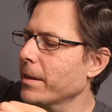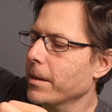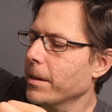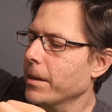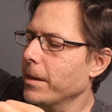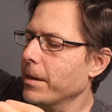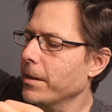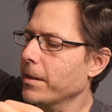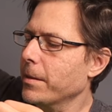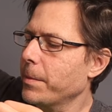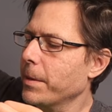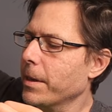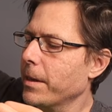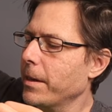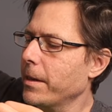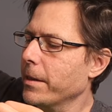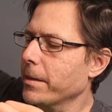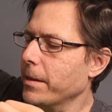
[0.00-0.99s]
is
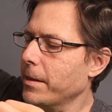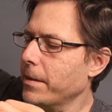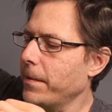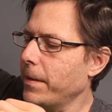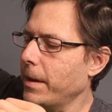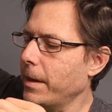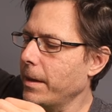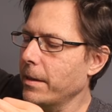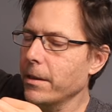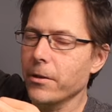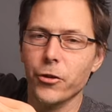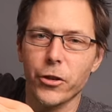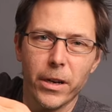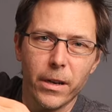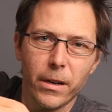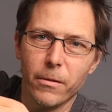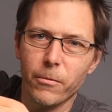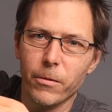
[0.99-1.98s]
because it's fun to
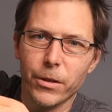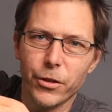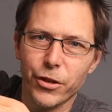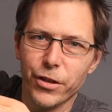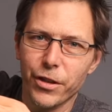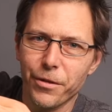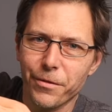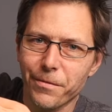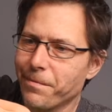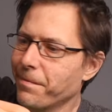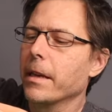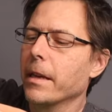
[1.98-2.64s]
share what you know.